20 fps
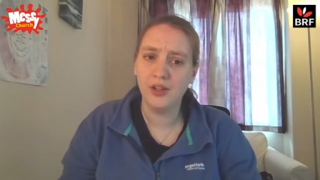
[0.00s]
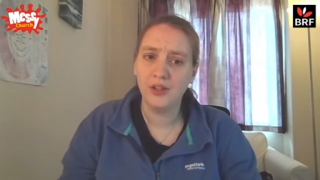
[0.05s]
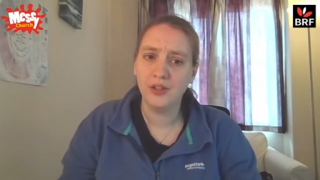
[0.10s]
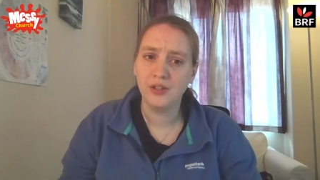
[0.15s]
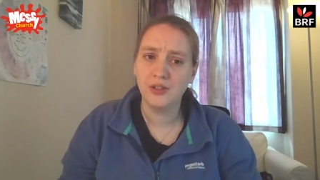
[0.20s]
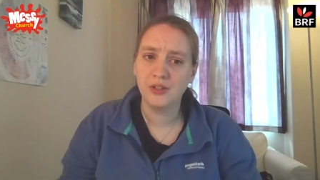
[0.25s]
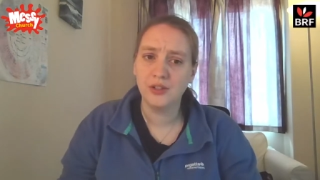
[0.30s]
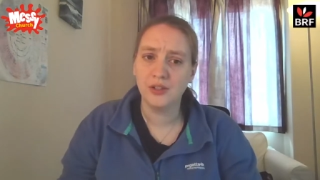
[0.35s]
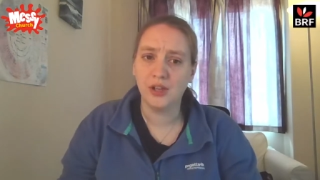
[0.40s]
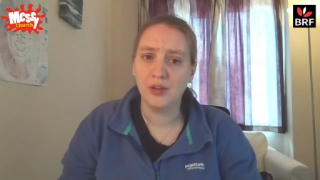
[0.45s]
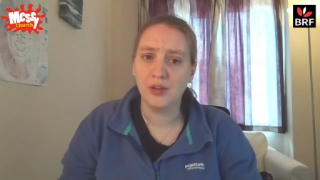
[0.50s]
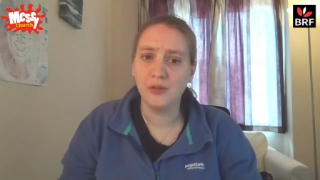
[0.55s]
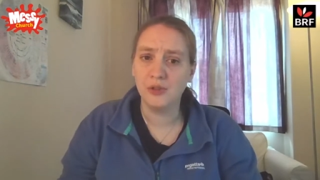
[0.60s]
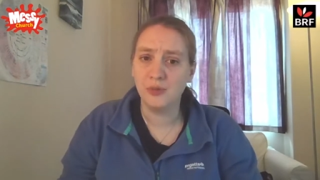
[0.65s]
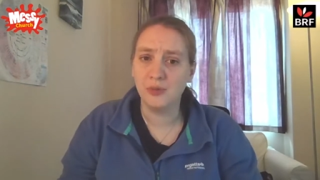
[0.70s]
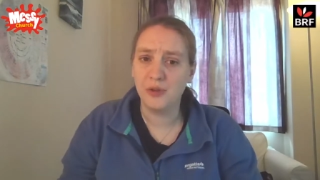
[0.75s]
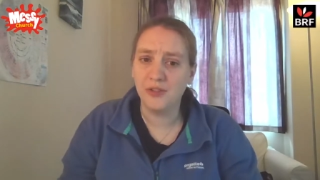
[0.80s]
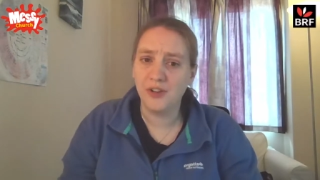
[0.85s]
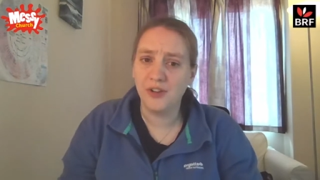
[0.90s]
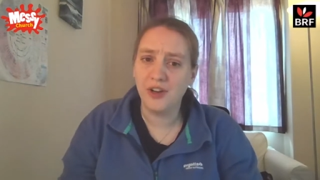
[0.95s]
So, as
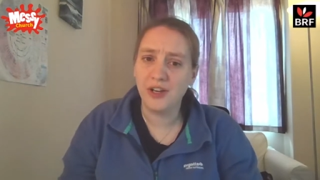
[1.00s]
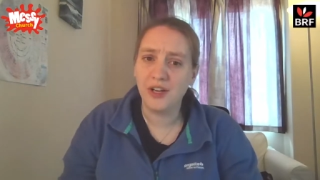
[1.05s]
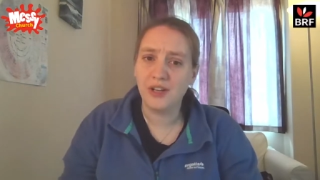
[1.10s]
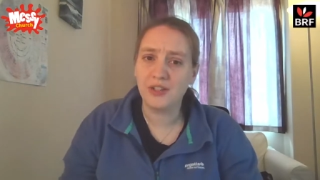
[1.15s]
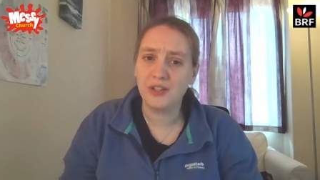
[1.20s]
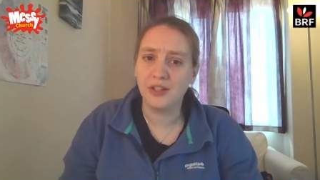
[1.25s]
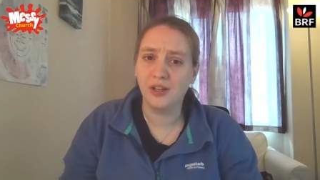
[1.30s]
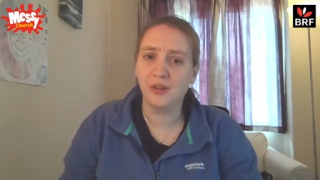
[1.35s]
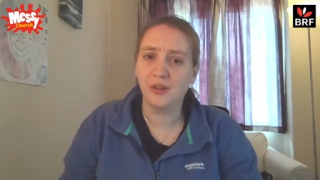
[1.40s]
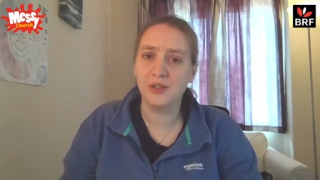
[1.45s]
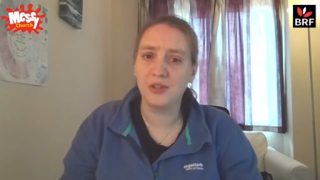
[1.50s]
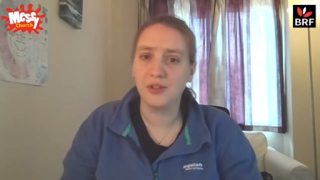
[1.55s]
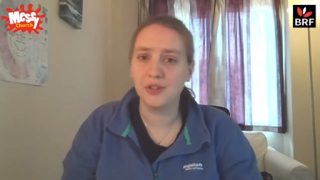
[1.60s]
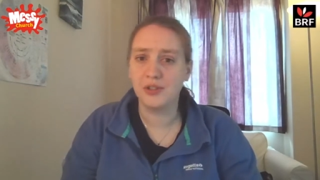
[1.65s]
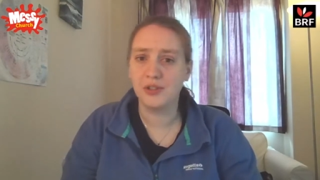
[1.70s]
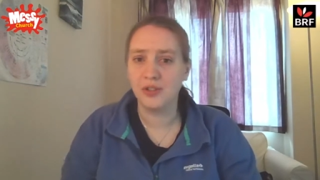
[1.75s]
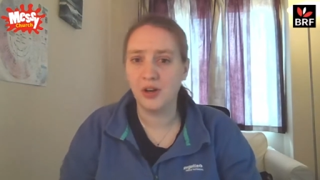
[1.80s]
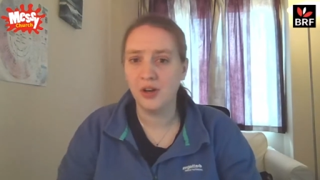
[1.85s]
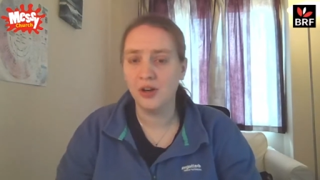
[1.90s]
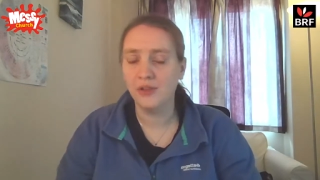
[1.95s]
we find ourselves at the
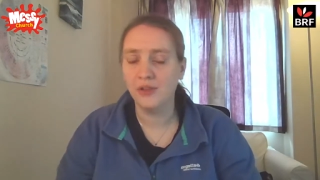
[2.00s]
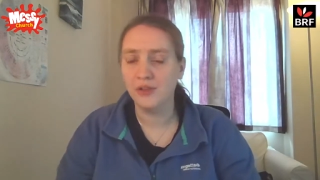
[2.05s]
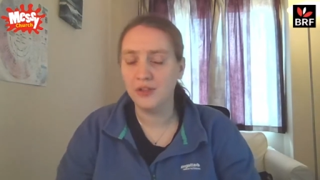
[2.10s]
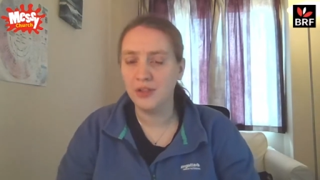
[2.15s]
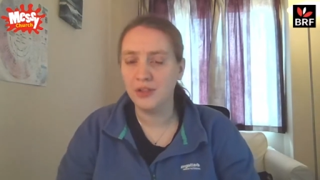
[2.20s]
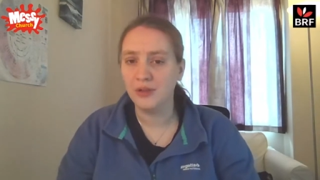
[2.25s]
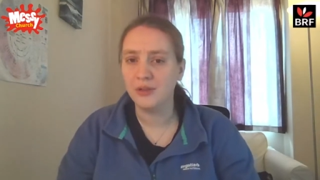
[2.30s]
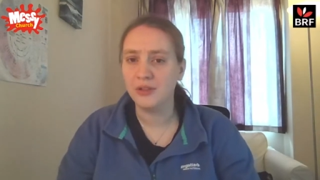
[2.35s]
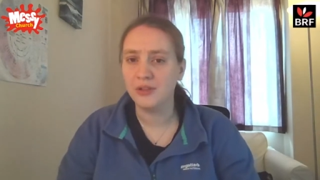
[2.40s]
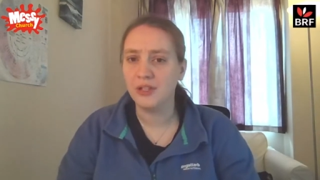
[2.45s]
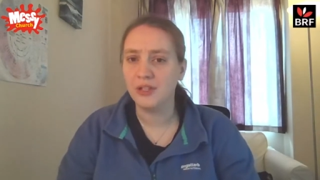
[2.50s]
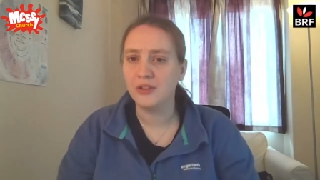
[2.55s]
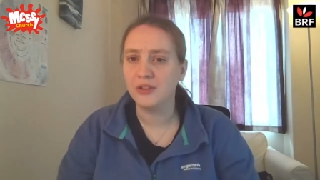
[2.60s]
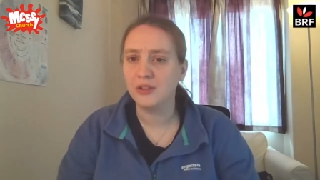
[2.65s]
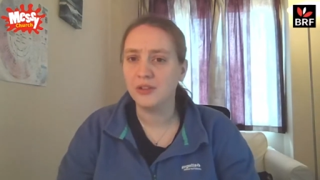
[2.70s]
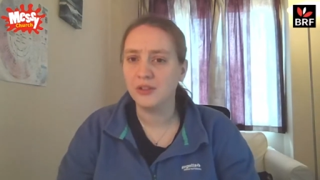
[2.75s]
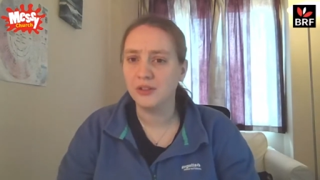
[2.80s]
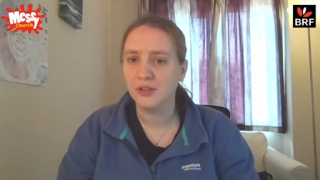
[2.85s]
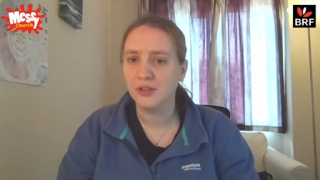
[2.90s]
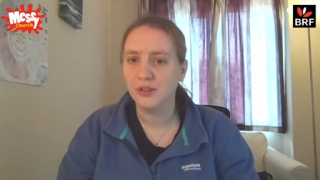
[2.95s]
start of a new
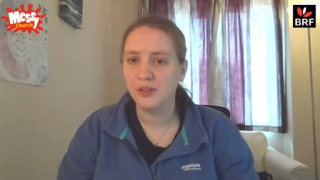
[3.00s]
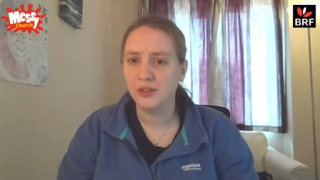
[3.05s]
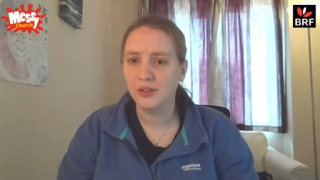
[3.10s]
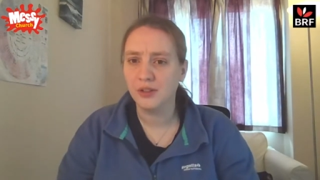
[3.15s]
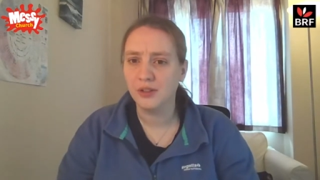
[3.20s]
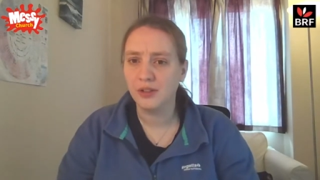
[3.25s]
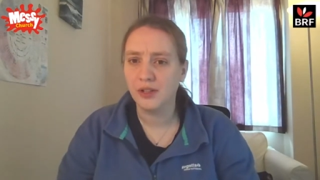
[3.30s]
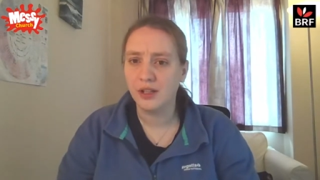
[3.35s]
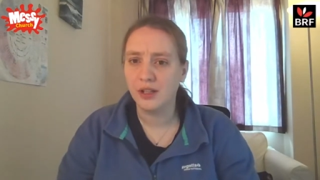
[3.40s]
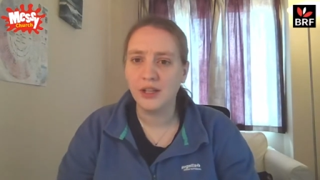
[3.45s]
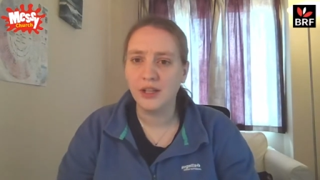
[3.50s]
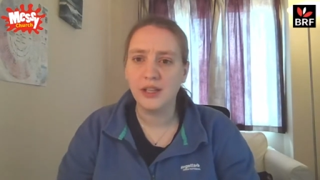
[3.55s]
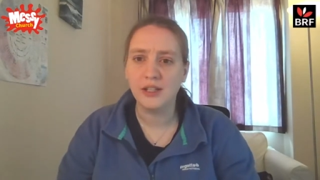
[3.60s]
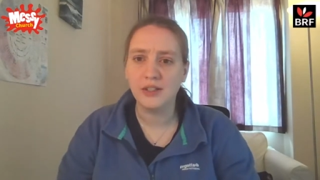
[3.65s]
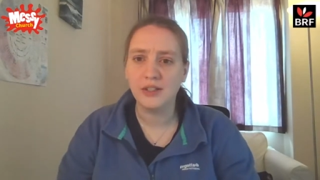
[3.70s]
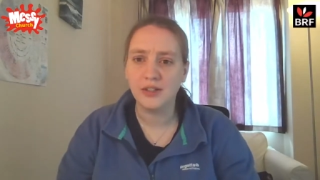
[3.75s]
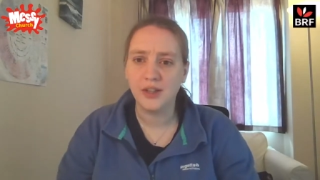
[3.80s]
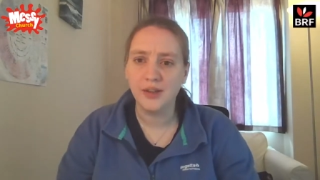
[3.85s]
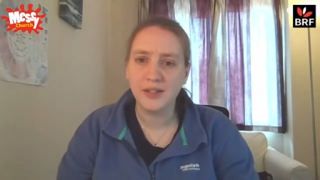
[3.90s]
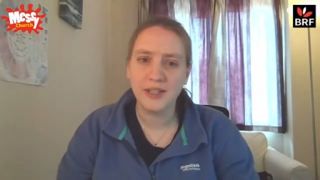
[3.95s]
season,
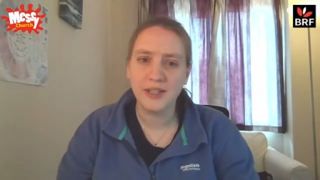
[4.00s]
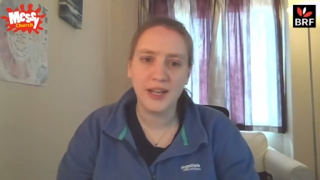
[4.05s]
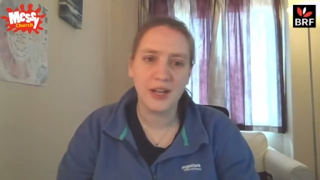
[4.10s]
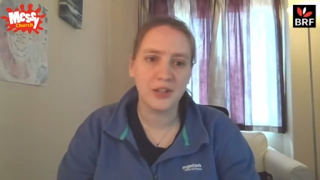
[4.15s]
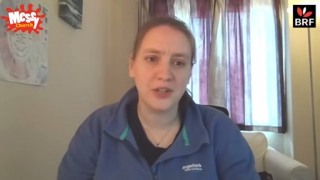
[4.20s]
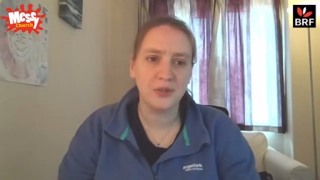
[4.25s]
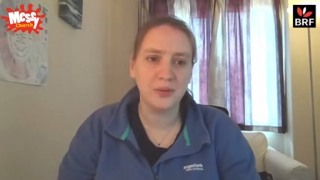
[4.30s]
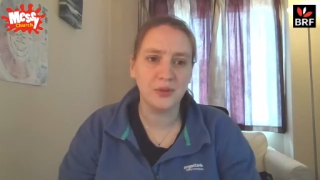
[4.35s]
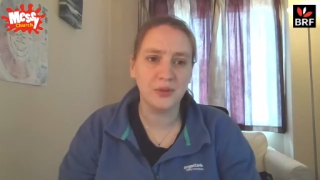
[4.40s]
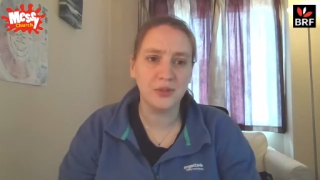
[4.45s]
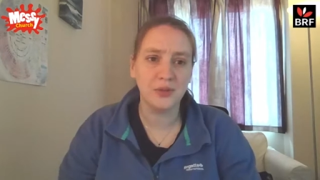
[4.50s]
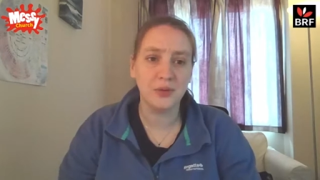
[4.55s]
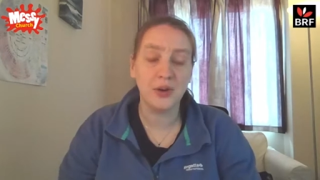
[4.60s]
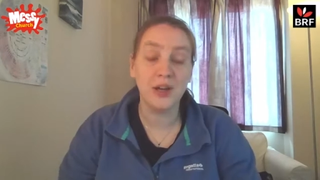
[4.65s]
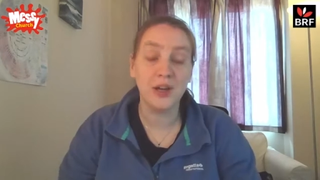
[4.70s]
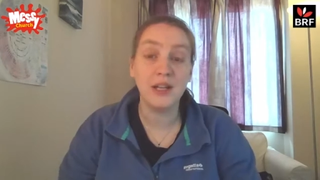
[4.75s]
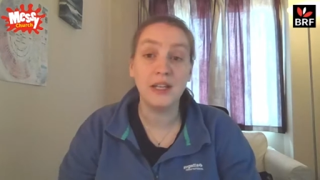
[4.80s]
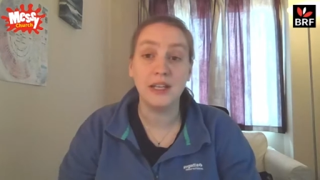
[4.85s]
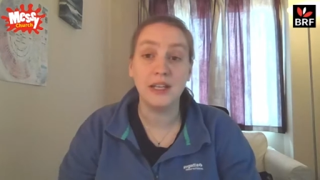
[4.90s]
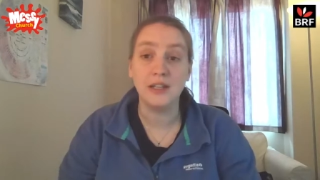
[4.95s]
it's time to ask what do
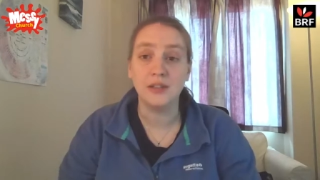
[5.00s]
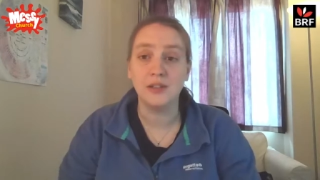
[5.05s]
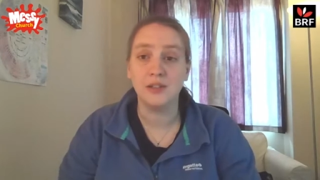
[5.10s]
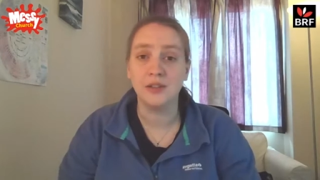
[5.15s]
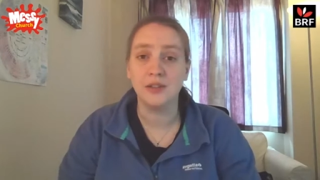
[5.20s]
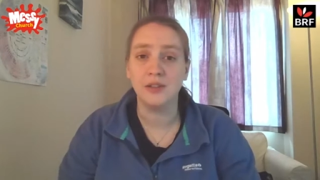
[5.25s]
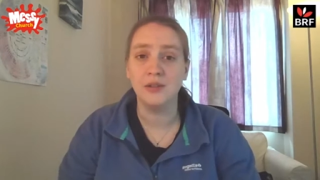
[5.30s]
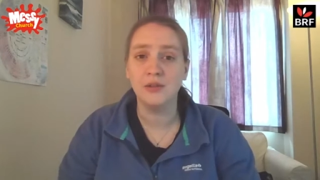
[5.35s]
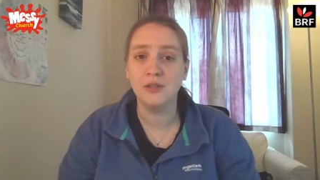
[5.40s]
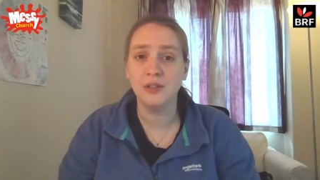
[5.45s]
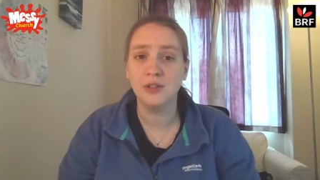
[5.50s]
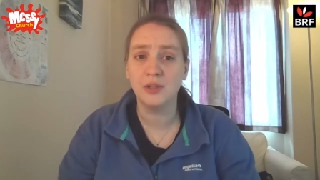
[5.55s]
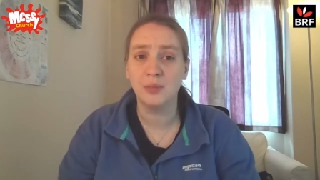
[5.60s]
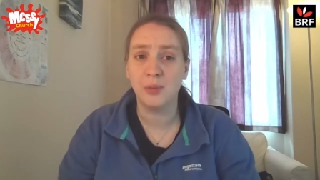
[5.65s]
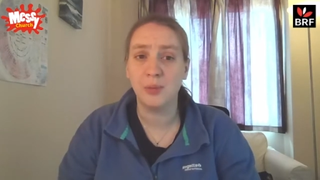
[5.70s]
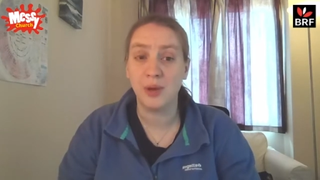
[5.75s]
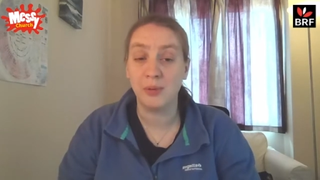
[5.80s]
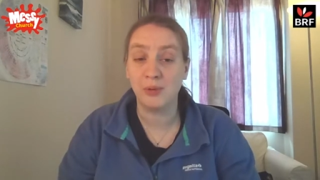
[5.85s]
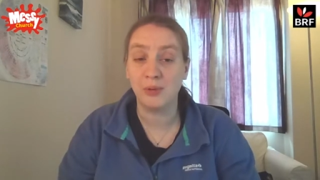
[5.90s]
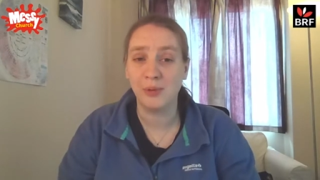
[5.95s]
I need to do to
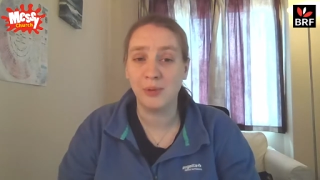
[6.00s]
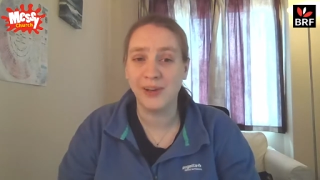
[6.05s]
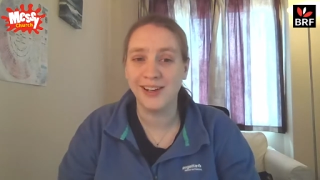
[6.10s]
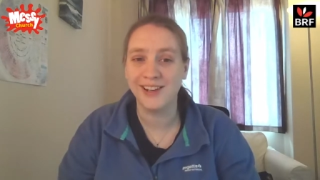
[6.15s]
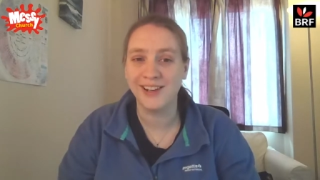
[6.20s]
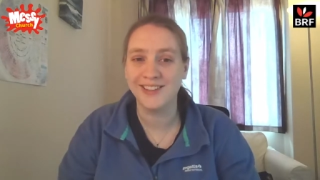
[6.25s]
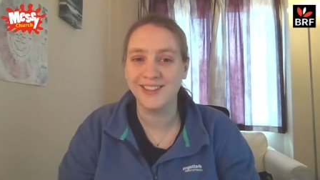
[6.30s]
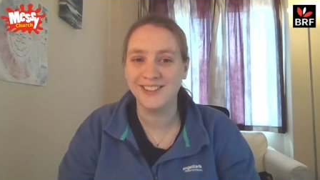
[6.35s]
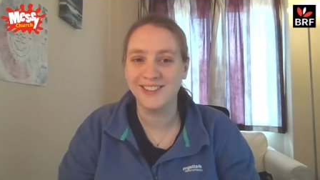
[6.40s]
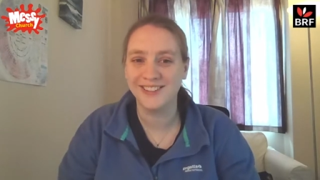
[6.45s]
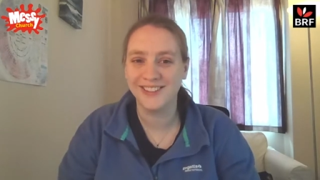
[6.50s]
be prepared?